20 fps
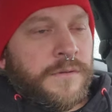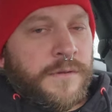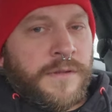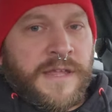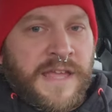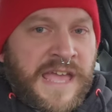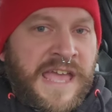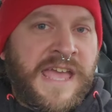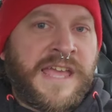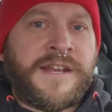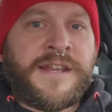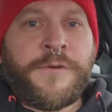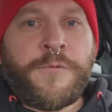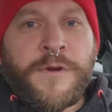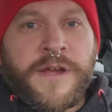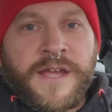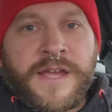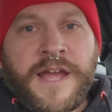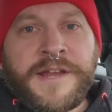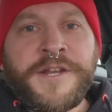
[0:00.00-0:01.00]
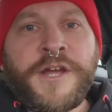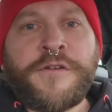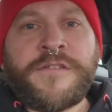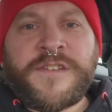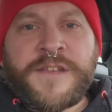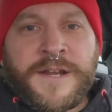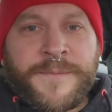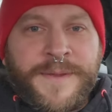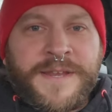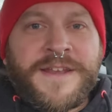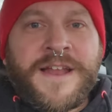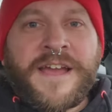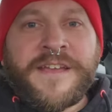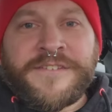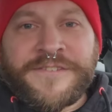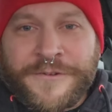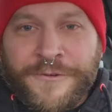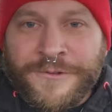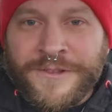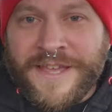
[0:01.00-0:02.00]
Anyway, I know it's going to be
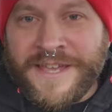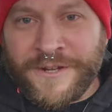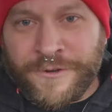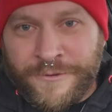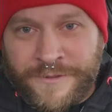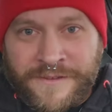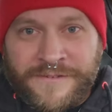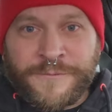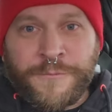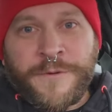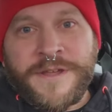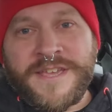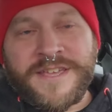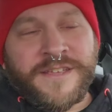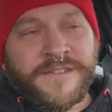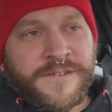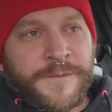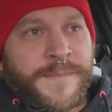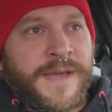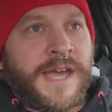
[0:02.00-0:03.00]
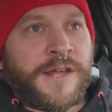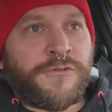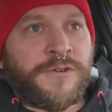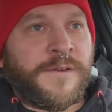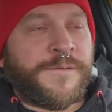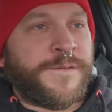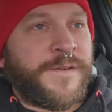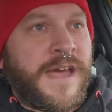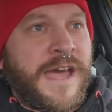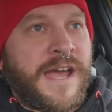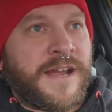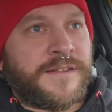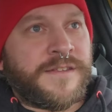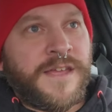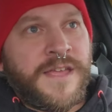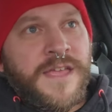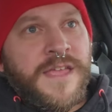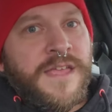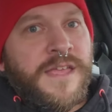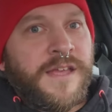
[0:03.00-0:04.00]
nicer later this week, as a matter of fact.